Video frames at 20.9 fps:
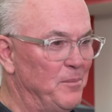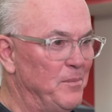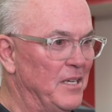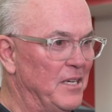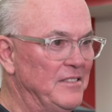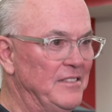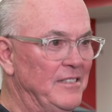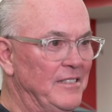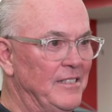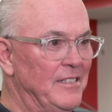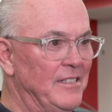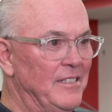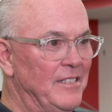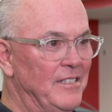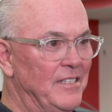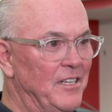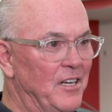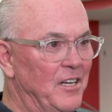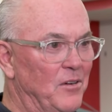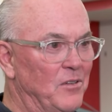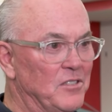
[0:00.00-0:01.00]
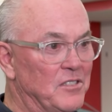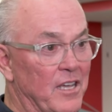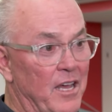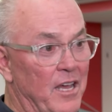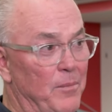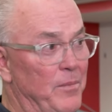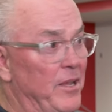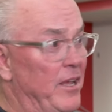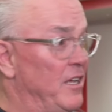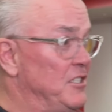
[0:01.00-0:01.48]
But you know, it's
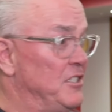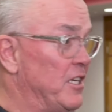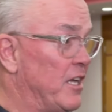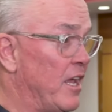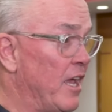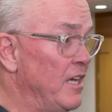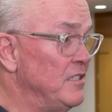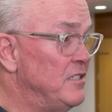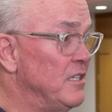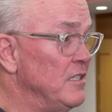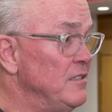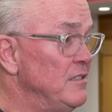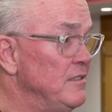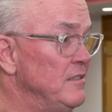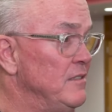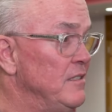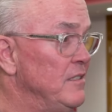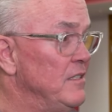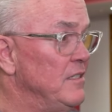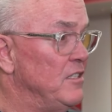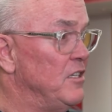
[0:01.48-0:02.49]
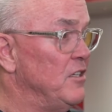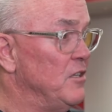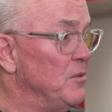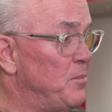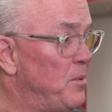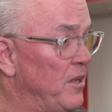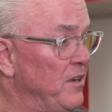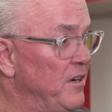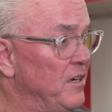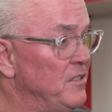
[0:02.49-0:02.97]
got to be education to the
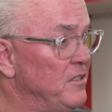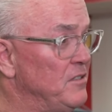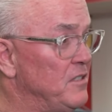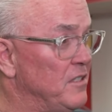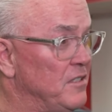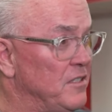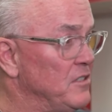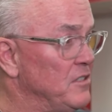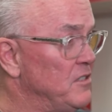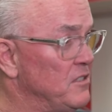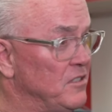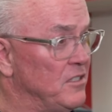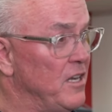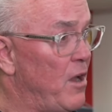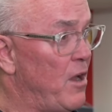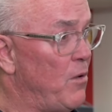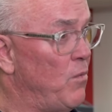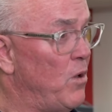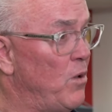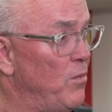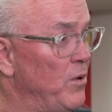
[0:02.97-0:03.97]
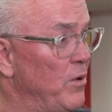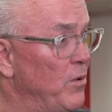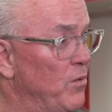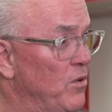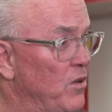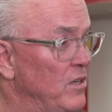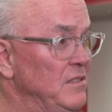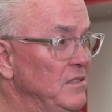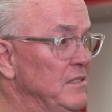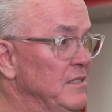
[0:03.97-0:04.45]
players that this is not what we
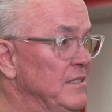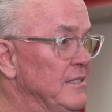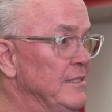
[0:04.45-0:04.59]
want.